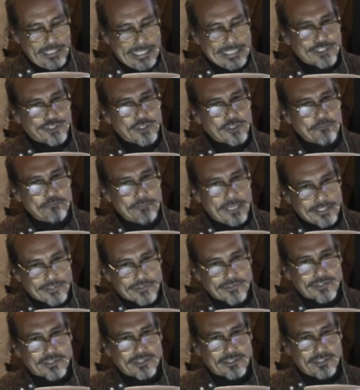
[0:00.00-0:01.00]
It took
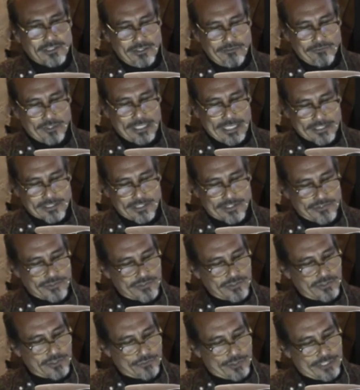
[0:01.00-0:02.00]
months for
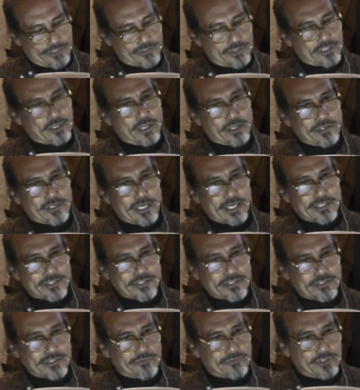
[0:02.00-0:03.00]
letters to reach the
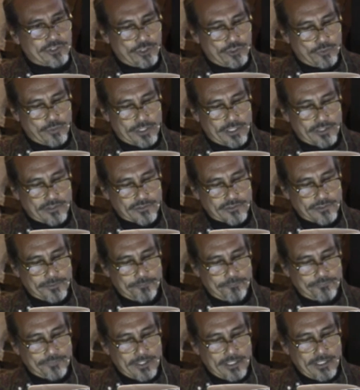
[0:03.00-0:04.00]
colonizers of the New World,
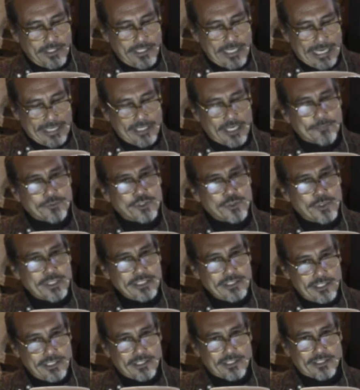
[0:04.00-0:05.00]
and up to a
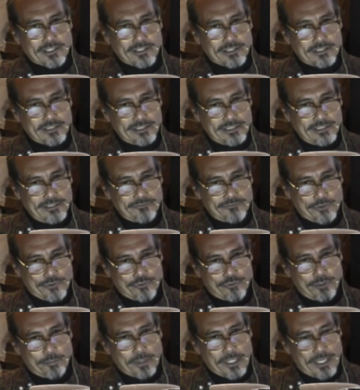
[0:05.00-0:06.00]
year for
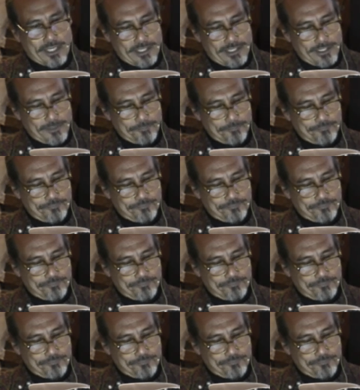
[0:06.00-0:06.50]
the reply.